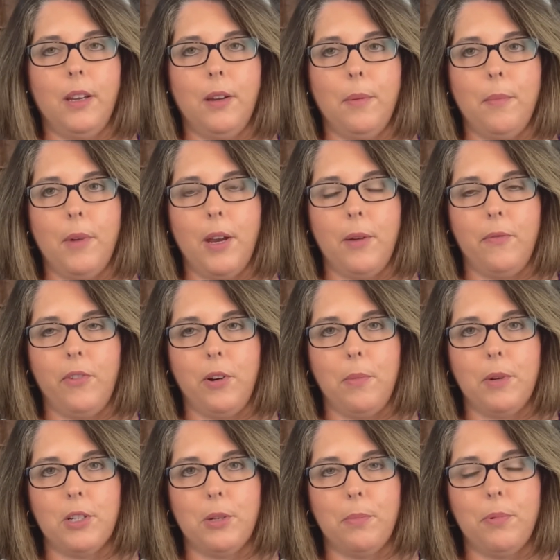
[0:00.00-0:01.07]
I very
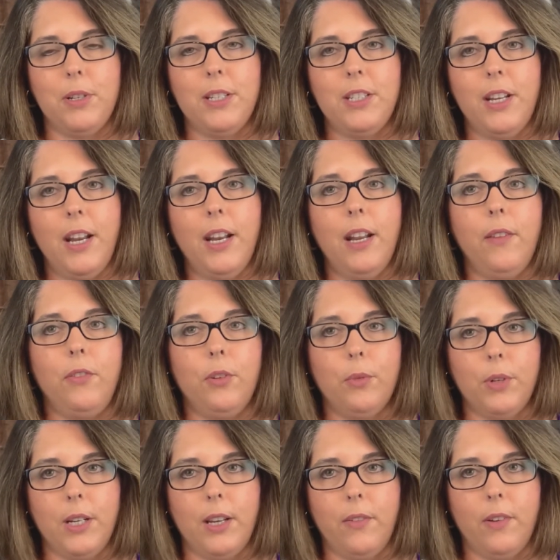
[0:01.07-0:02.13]
much appreciate it. If you
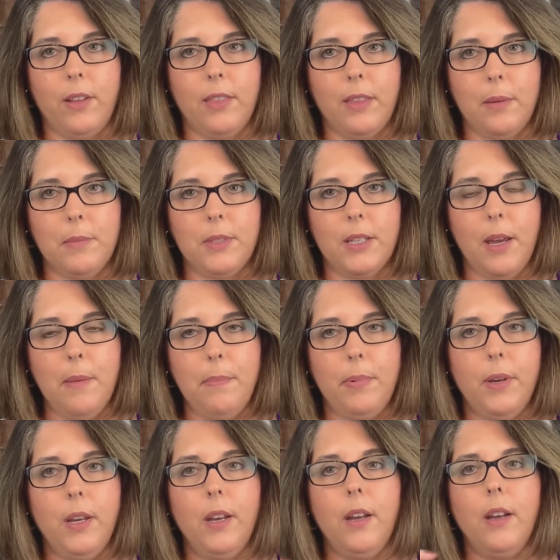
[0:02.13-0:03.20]
would give a thumbs
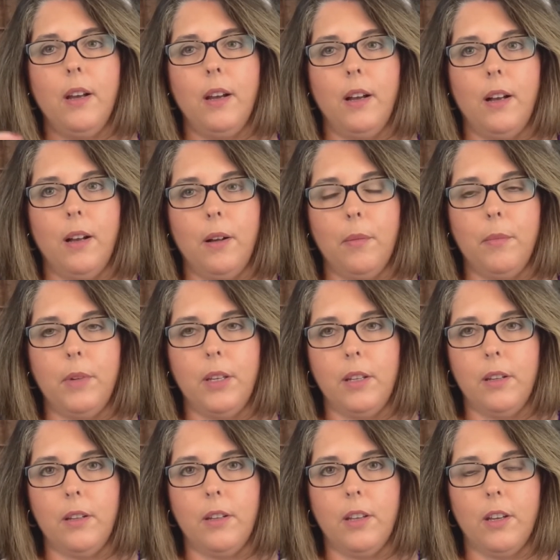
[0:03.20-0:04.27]
up
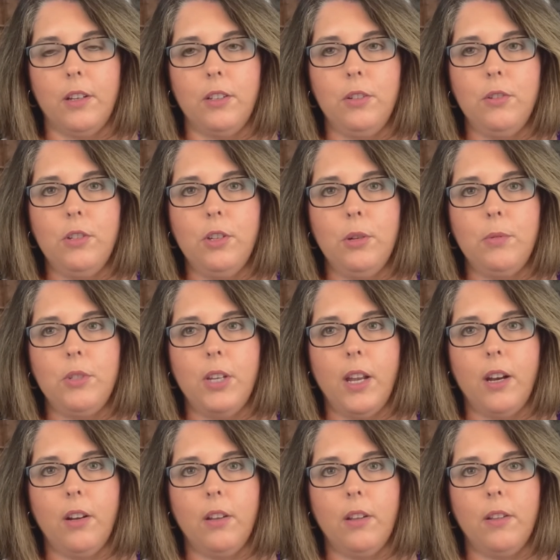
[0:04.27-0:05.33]
in the YouTube
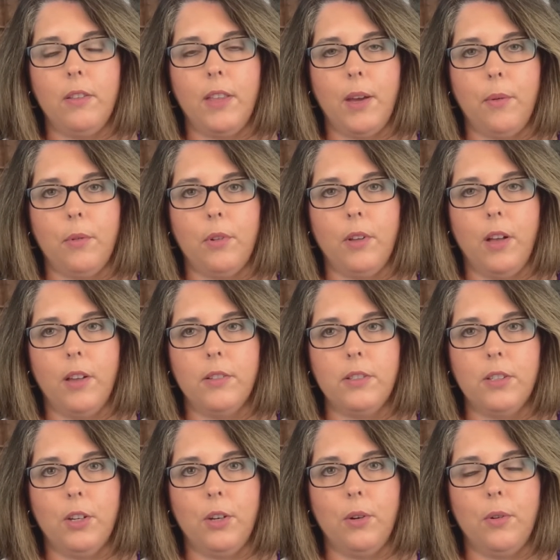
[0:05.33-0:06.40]
channel, that will
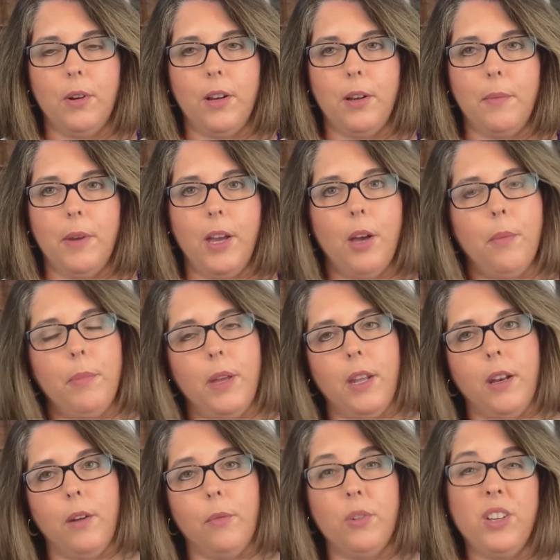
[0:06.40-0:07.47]
also help.
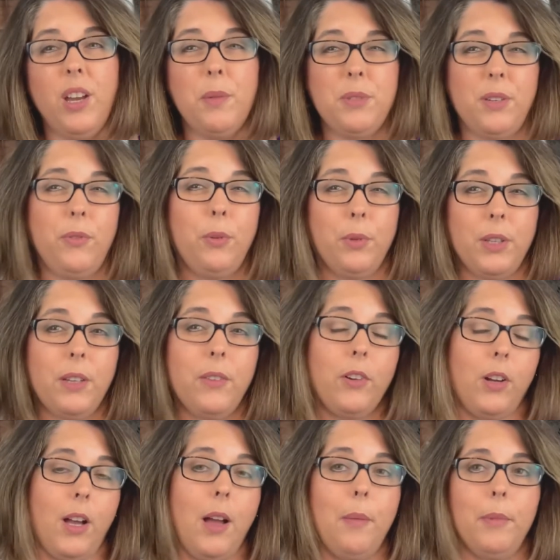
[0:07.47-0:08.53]
And it really helps if you would leave a
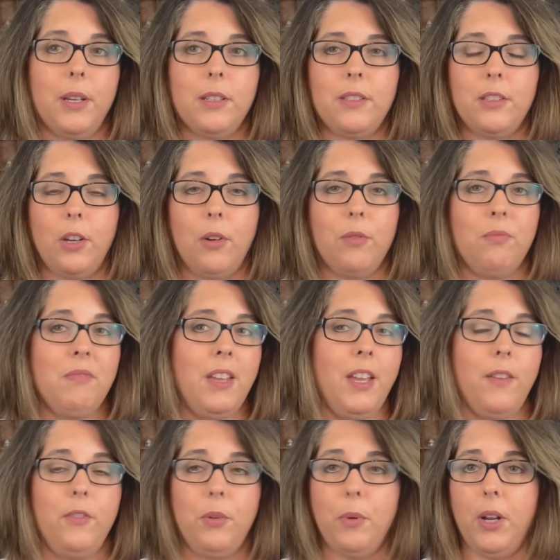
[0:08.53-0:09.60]
comment. So
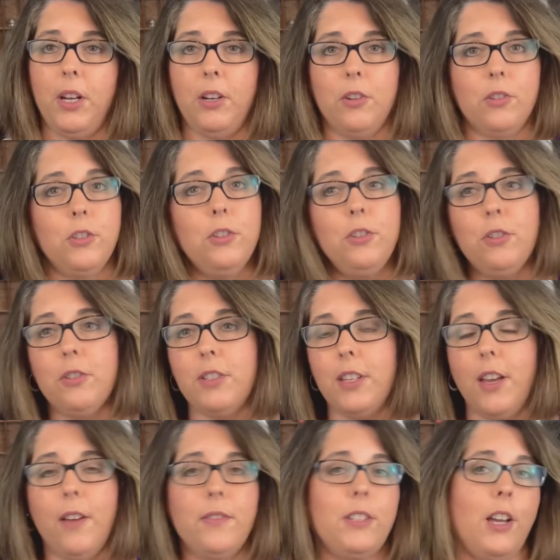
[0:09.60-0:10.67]
if you want to introduce
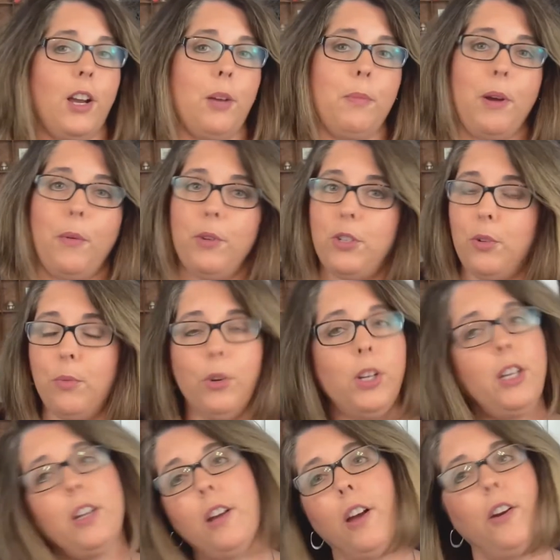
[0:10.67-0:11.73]
yourself, talk about what you're
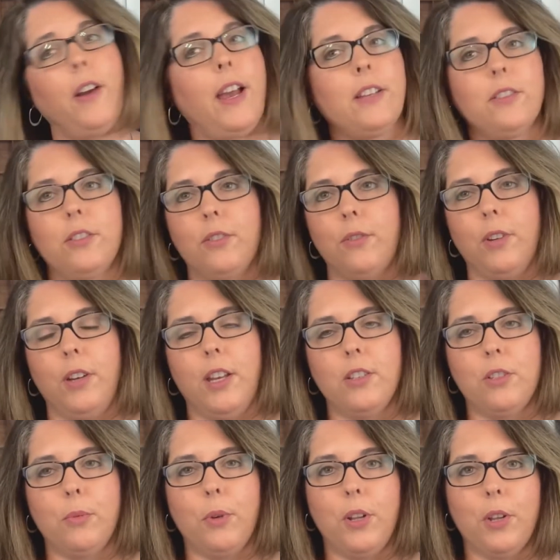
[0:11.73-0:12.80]
working on, or
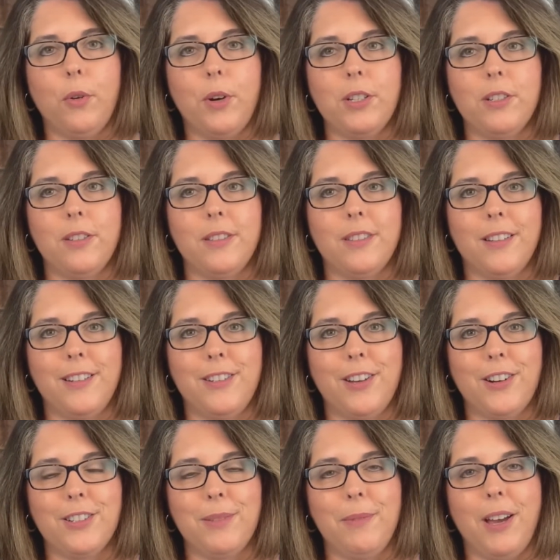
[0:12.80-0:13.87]
answer one of the questions that I
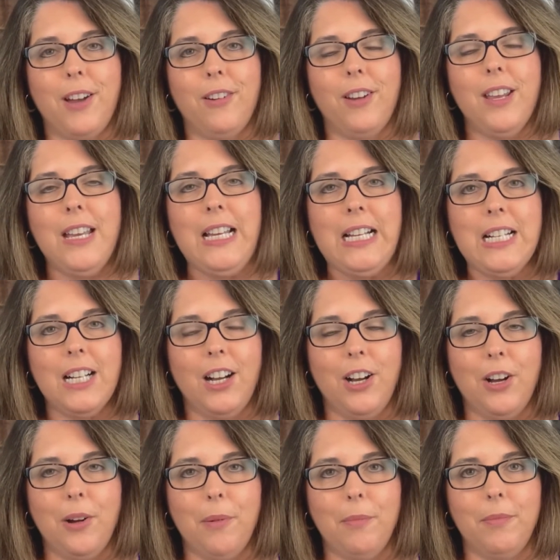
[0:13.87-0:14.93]
talked about
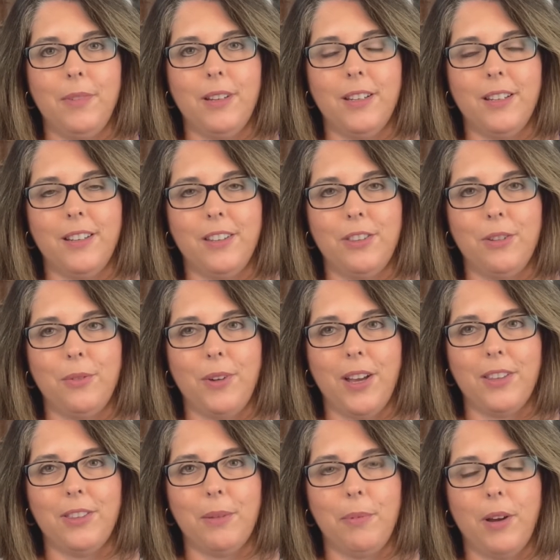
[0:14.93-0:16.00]

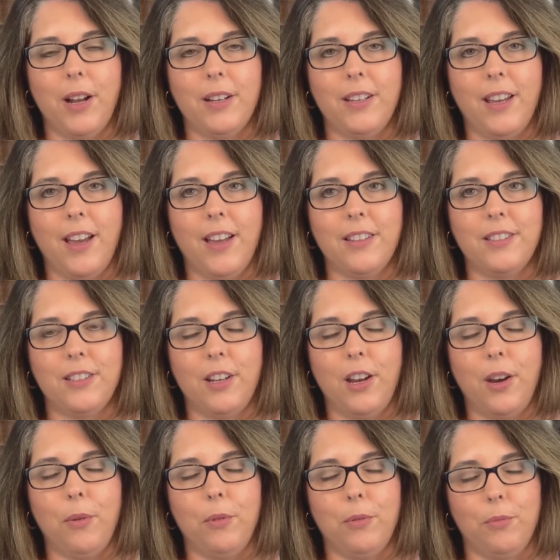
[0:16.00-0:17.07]
throughout the podcast,
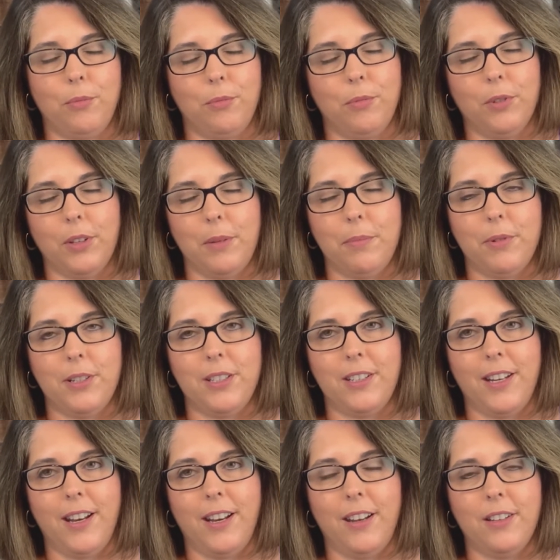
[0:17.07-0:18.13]
I would really
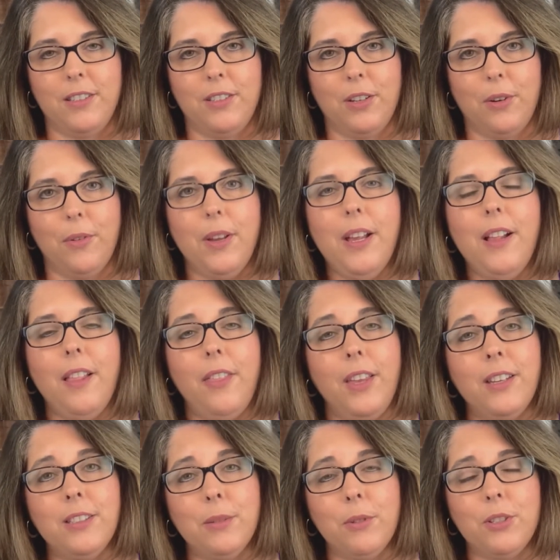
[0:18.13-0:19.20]
appreciate it. So
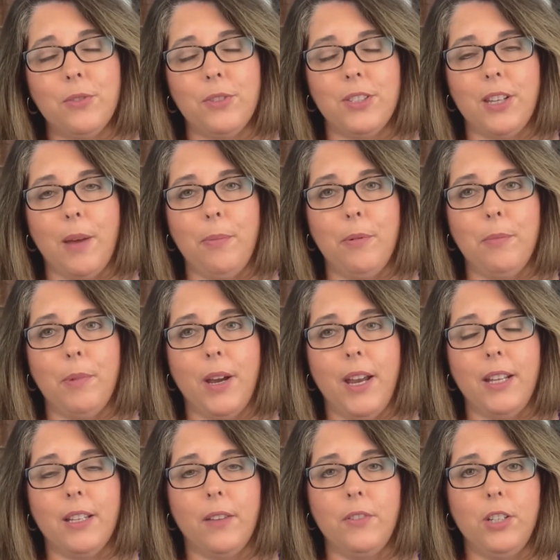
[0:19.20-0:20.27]
thanks so much for stopping
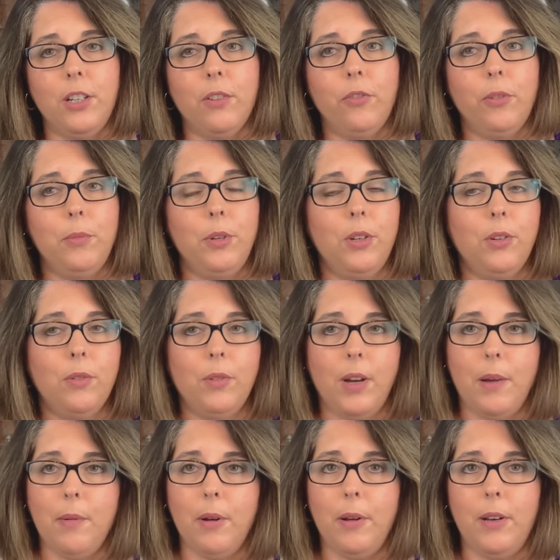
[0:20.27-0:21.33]
by. I'd love to hear from you.
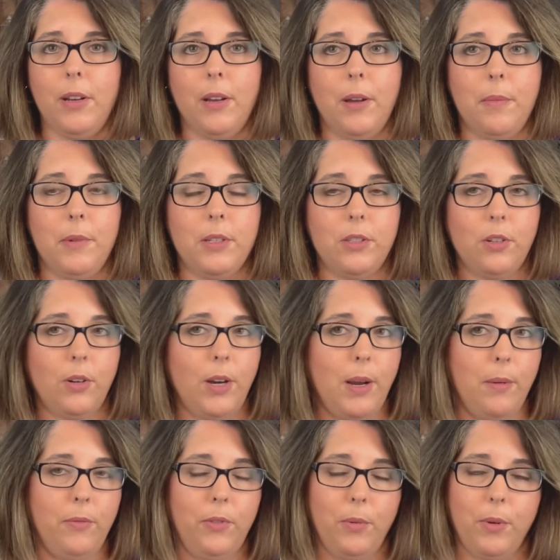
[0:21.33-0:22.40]
I'm on
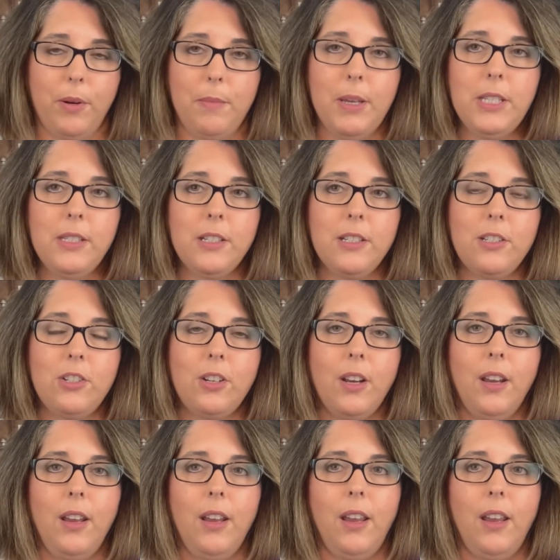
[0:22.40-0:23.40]
Instagram if you want a message.